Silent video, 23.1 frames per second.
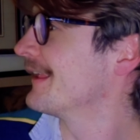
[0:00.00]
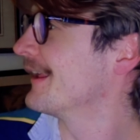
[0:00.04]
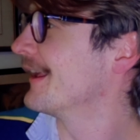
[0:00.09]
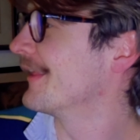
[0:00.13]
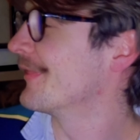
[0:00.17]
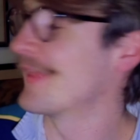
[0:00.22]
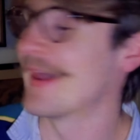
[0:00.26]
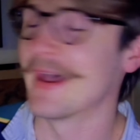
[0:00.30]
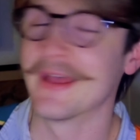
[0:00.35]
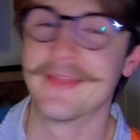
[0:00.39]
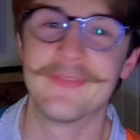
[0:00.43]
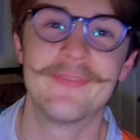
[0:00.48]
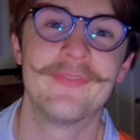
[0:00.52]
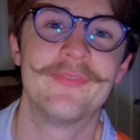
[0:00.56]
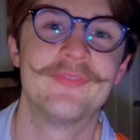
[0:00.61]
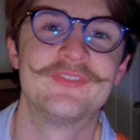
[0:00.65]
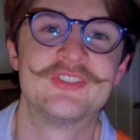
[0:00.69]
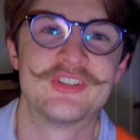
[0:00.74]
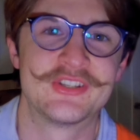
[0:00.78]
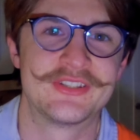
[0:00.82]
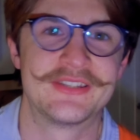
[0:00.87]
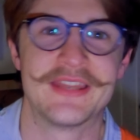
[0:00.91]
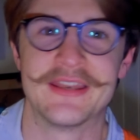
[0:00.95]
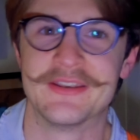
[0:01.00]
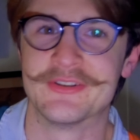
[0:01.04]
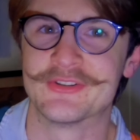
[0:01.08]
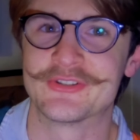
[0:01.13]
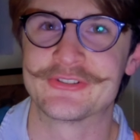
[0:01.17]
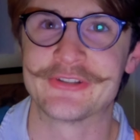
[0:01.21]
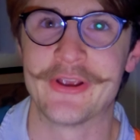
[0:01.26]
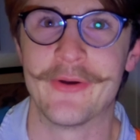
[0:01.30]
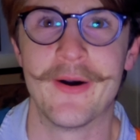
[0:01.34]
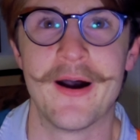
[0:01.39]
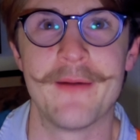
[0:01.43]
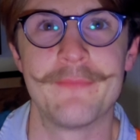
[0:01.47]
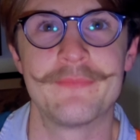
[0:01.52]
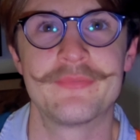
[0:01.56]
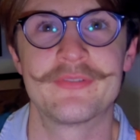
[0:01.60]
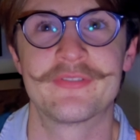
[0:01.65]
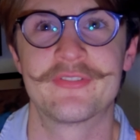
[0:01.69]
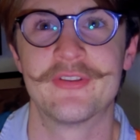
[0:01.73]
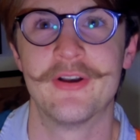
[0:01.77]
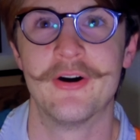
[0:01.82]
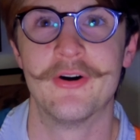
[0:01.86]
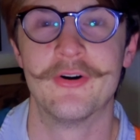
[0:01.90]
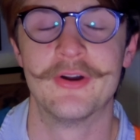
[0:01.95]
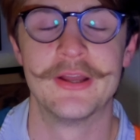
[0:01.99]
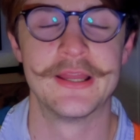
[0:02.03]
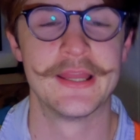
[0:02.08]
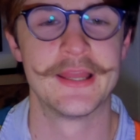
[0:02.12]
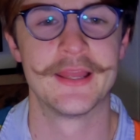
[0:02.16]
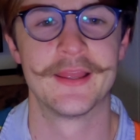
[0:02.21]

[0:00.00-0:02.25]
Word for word: that just didn't show up. So